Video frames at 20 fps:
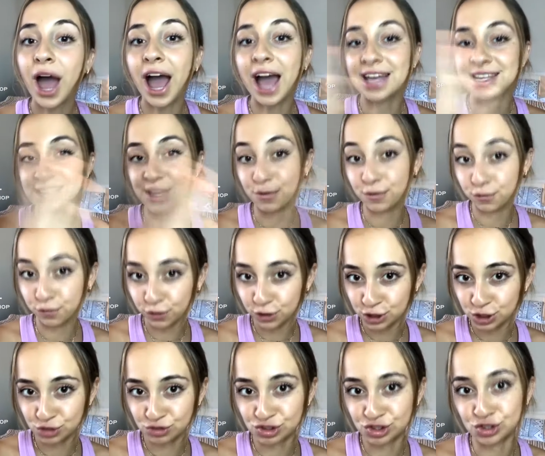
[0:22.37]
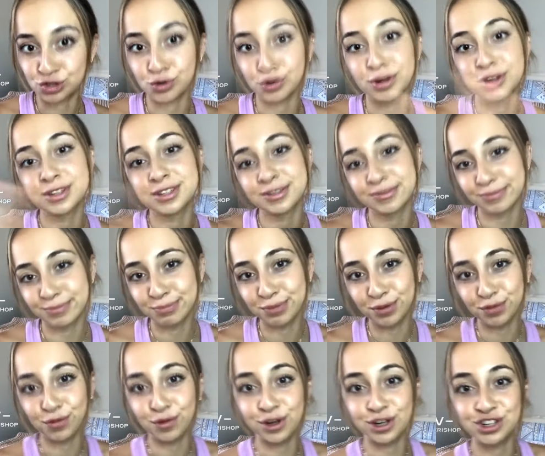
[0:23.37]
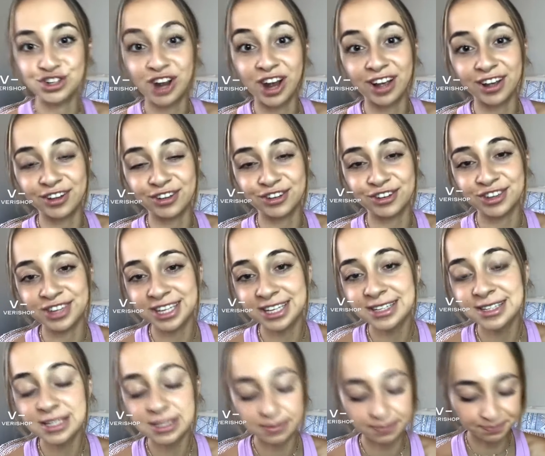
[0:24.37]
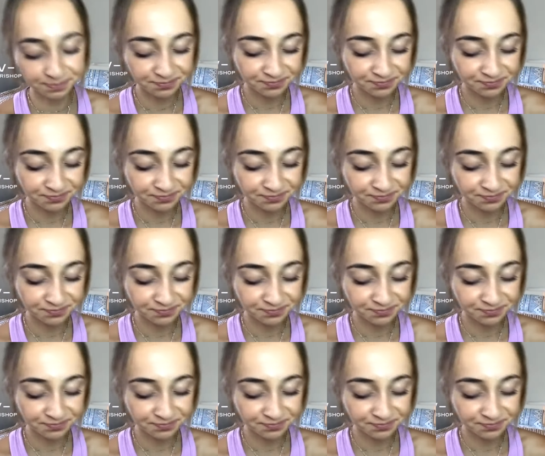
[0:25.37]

as a first resort before trying other things.